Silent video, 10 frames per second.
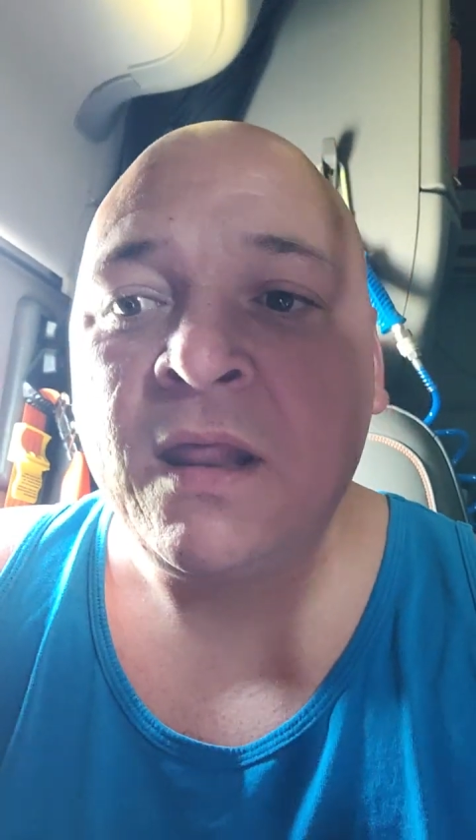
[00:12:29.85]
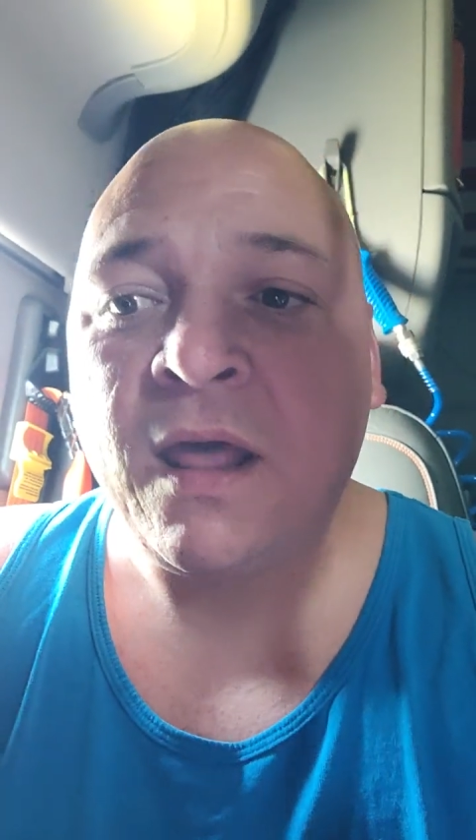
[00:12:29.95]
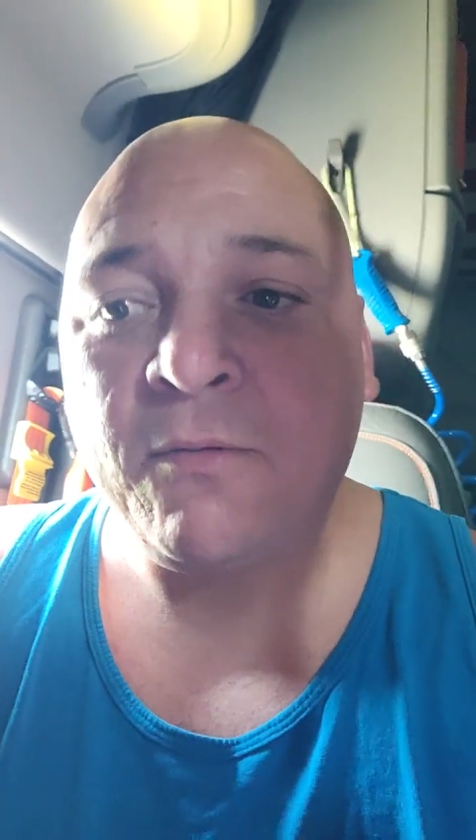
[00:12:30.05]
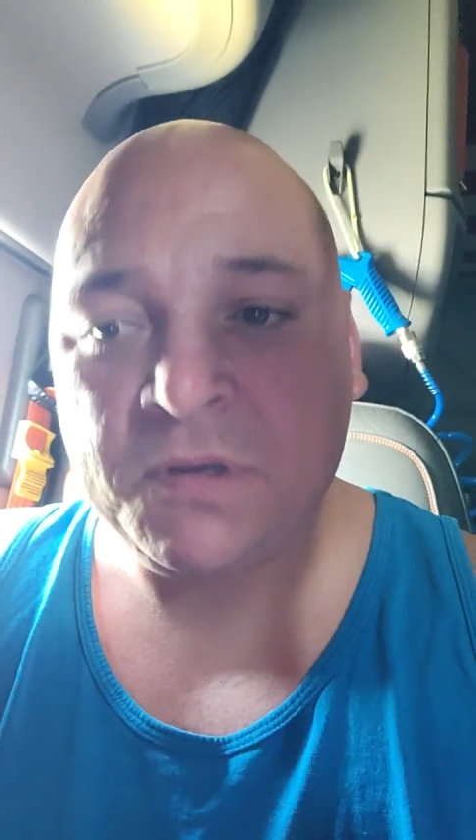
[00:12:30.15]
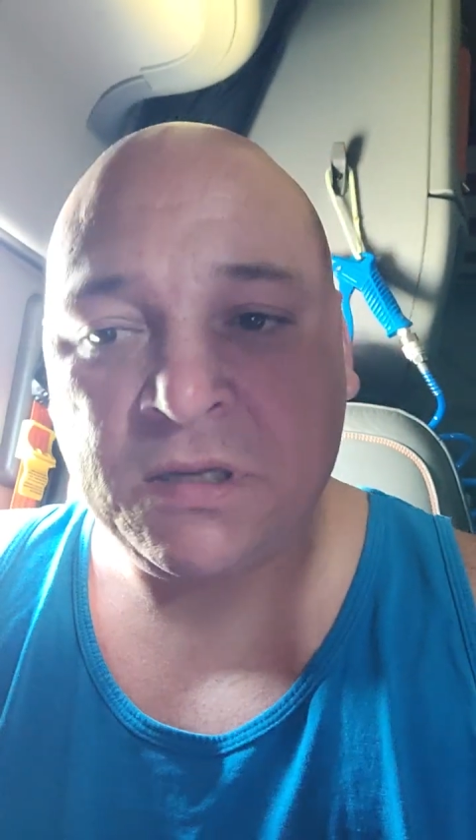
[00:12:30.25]

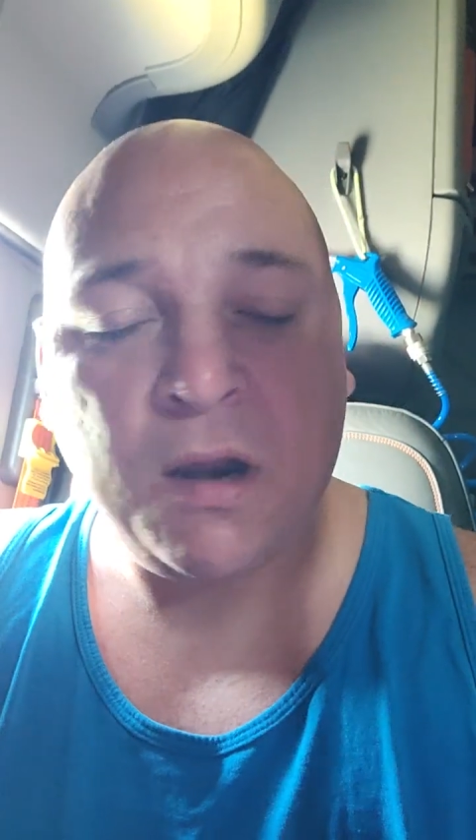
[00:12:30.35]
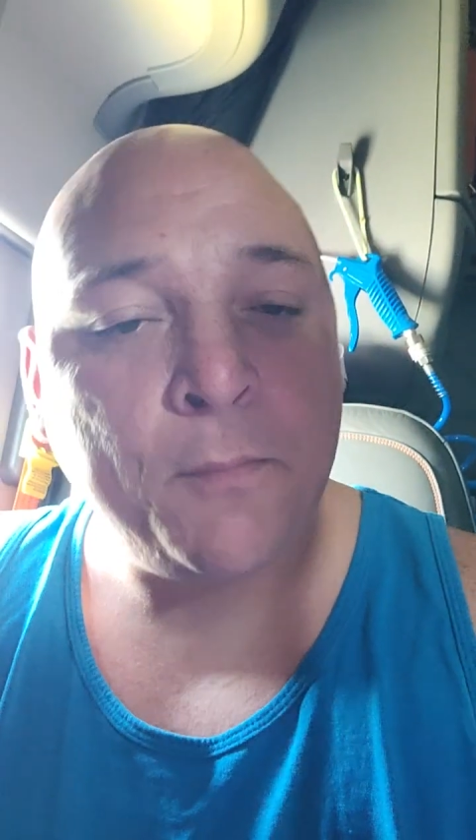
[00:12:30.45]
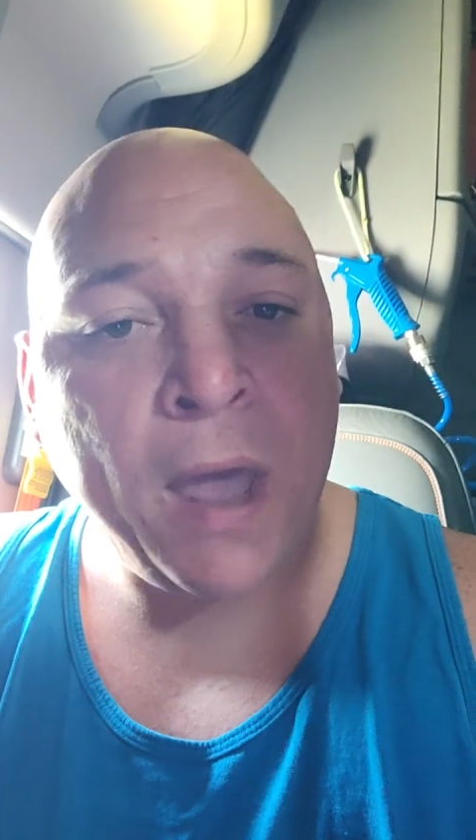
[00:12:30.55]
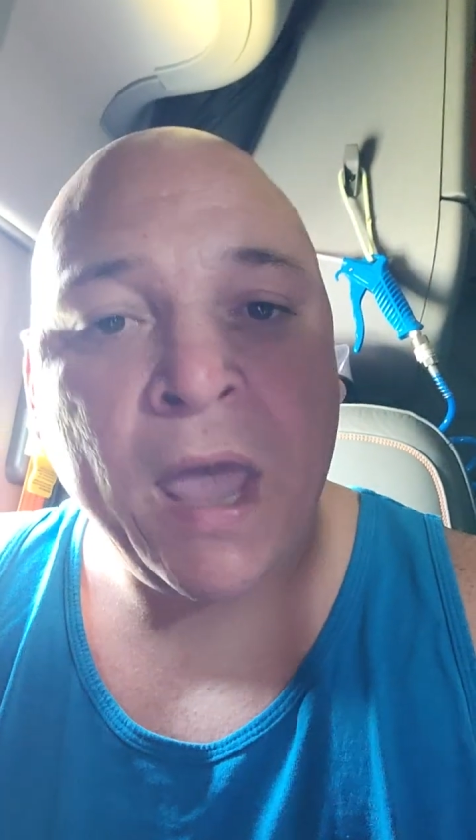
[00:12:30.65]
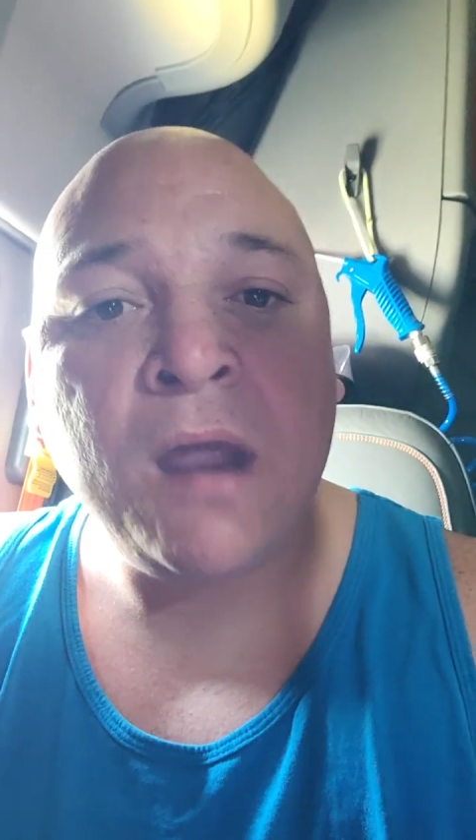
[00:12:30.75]
that was in a
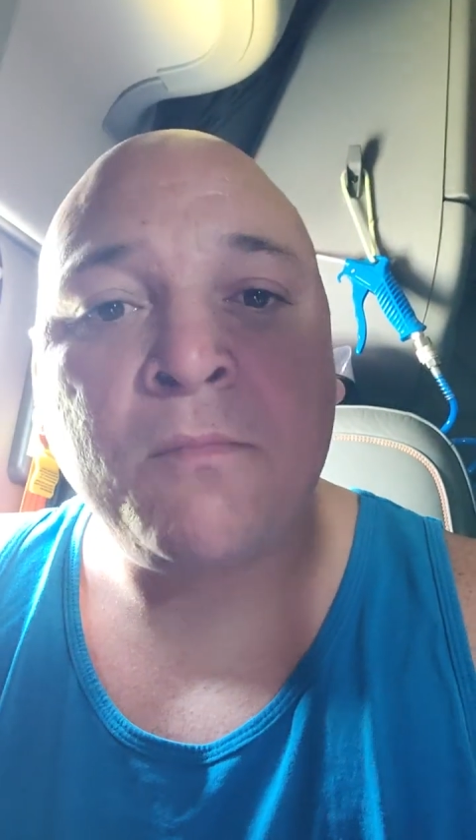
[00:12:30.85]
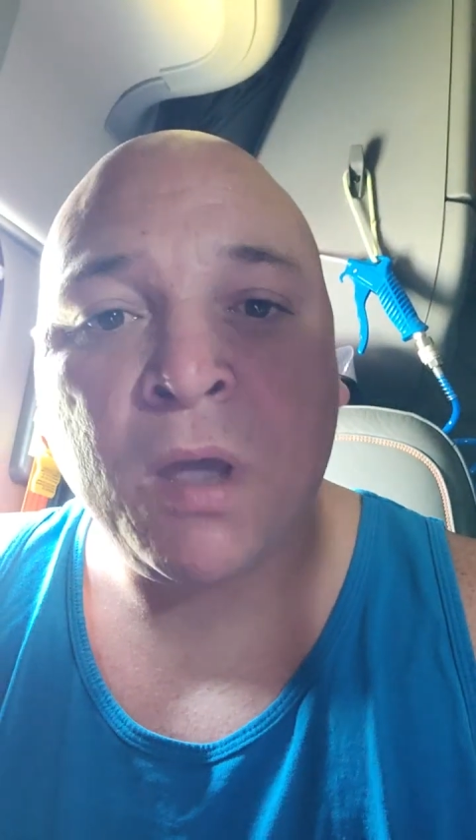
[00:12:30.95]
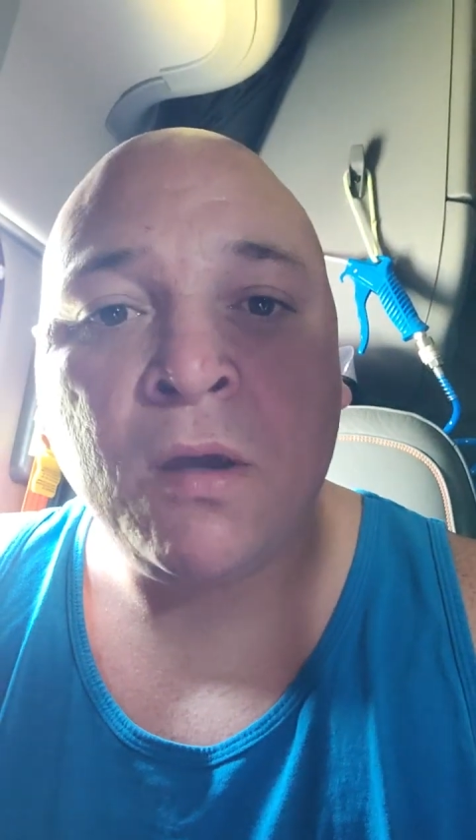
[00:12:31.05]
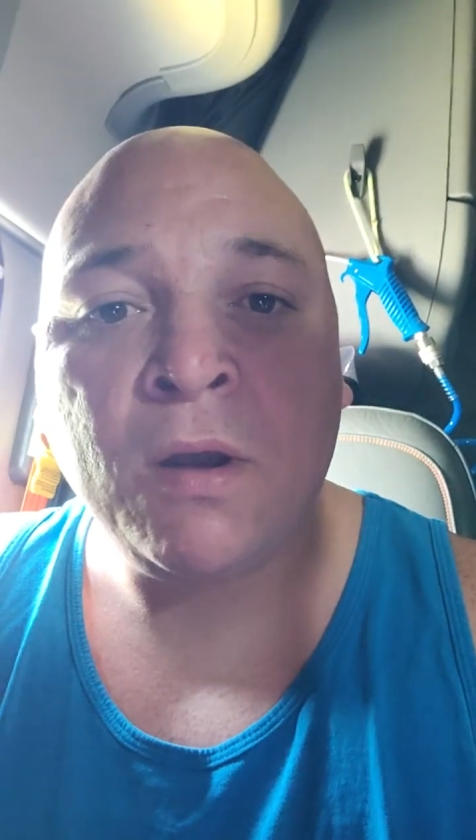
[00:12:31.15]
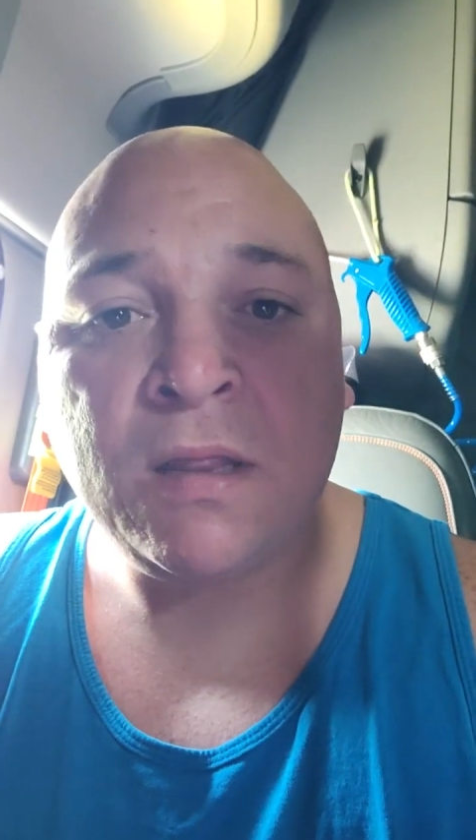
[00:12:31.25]
bad
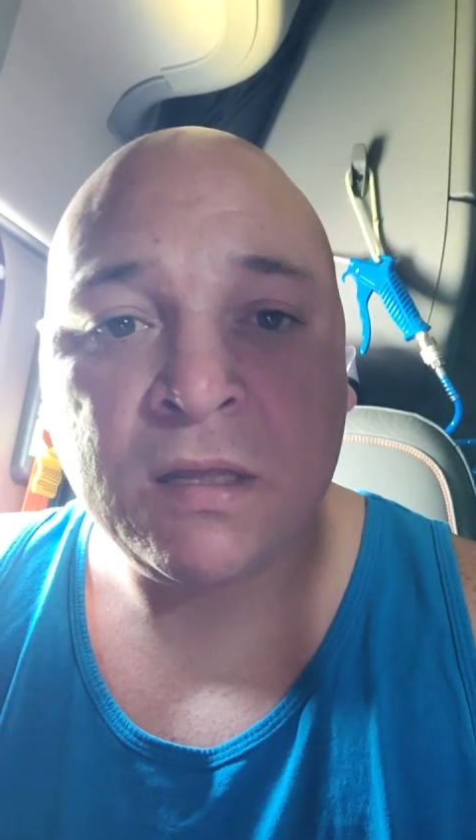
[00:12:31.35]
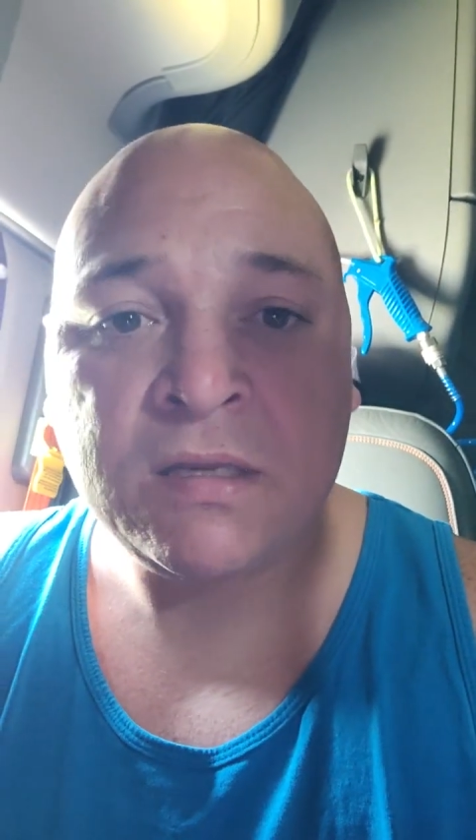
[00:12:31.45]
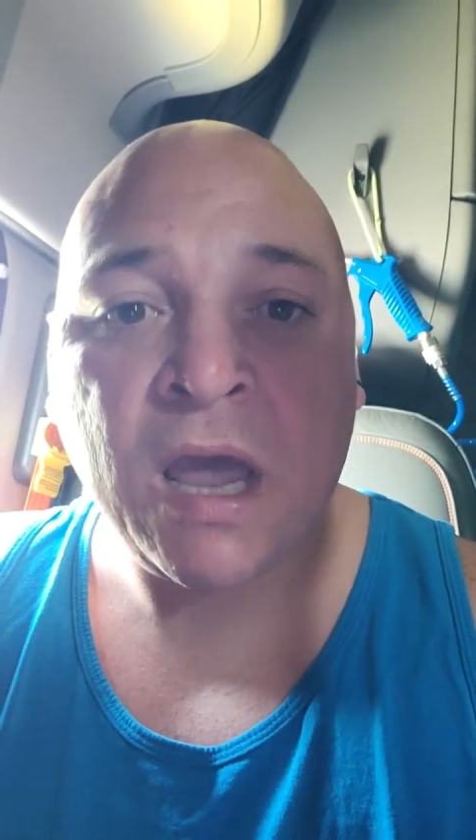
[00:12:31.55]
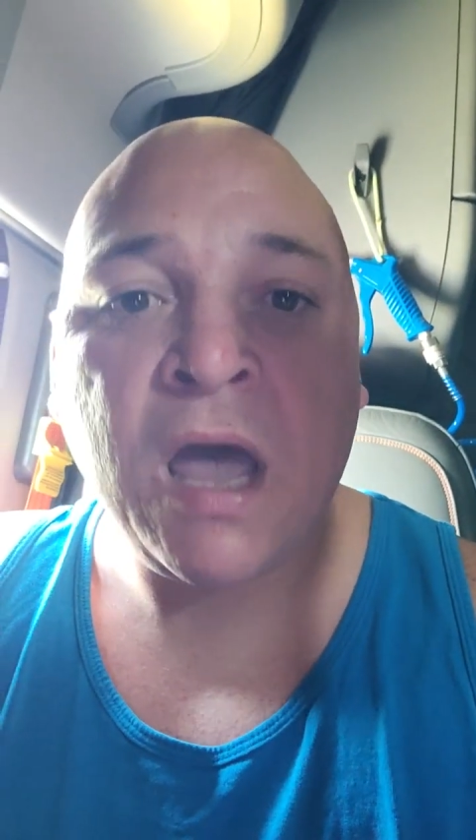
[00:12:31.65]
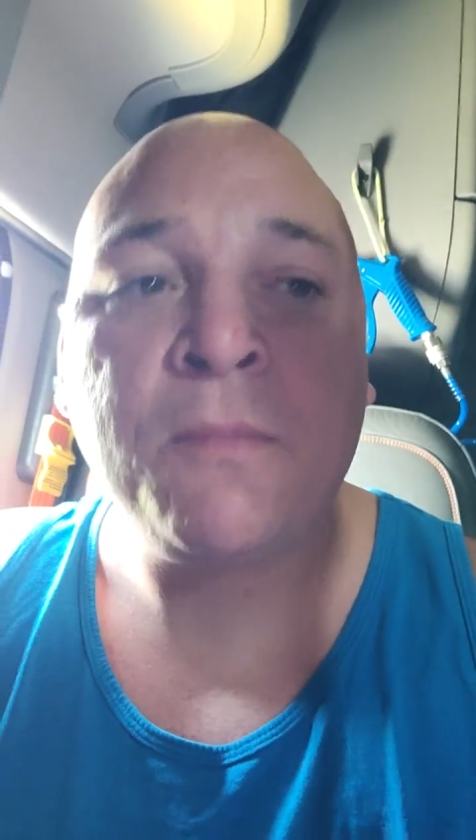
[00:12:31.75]
mood at the
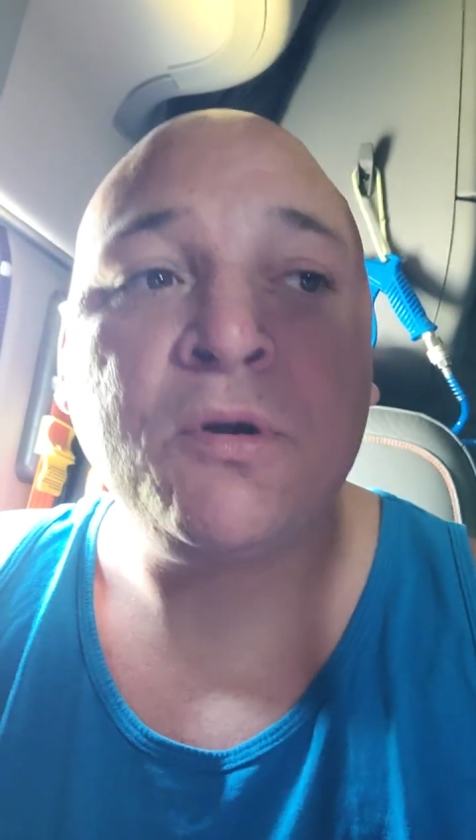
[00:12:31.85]
time,